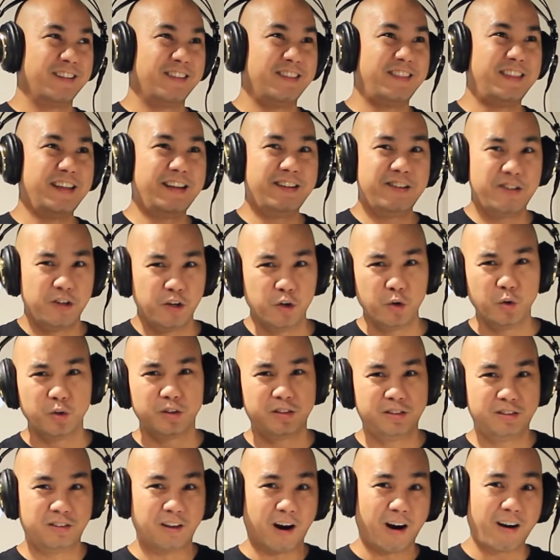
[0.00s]
the new
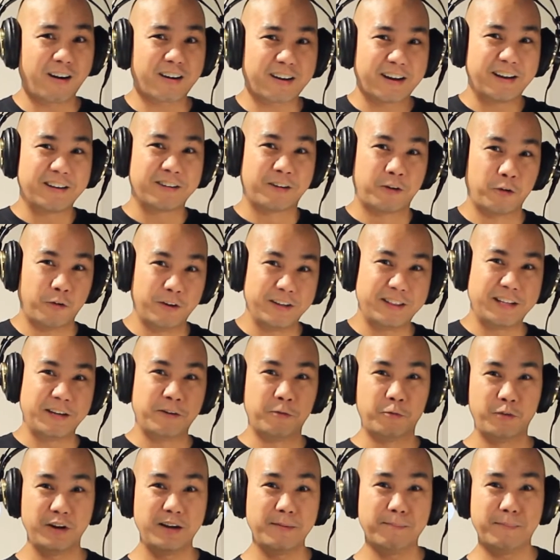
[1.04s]
dark and gritty
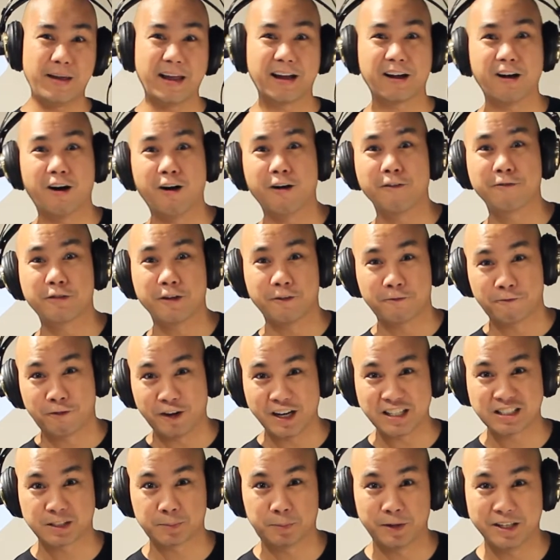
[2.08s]
remake of The
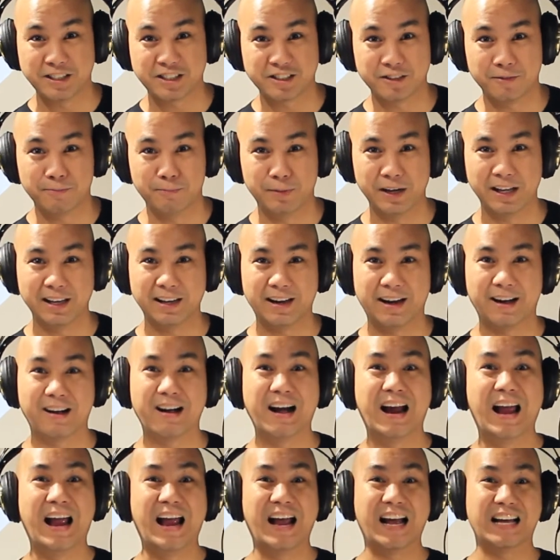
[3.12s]
Fresh Prince of Bel Air
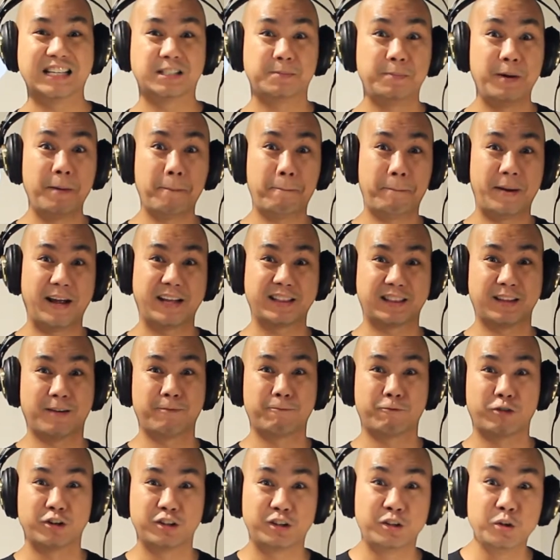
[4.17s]
has been picked
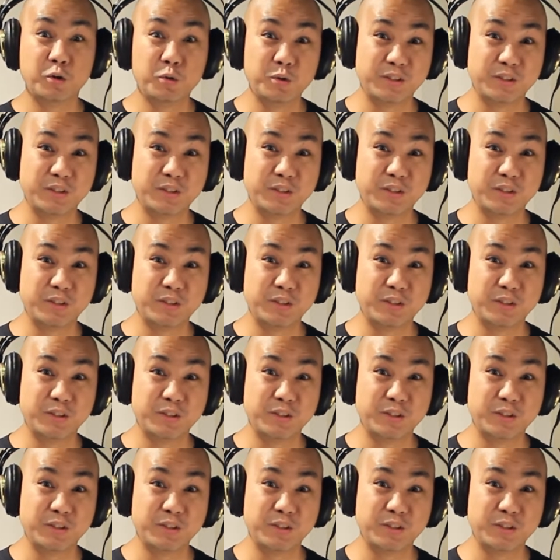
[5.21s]
up for 2